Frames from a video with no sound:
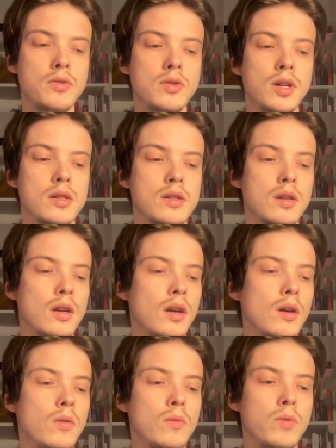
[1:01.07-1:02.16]
So just
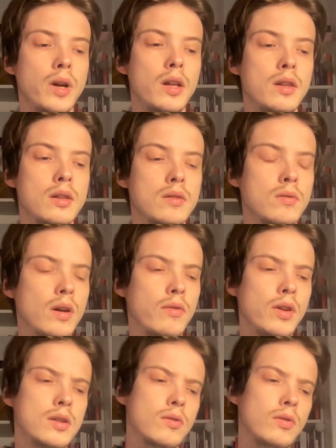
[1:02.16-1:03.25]
uh, wait, I think
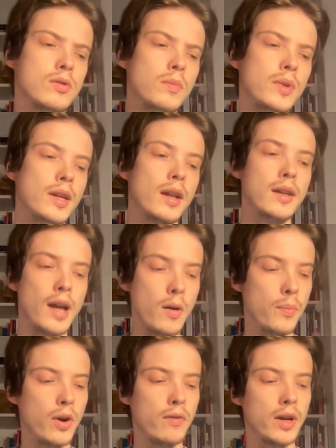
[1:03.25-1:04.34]
it's going to be done now.
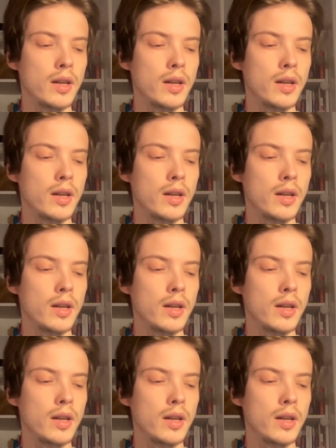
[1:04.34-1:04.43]
Perfect.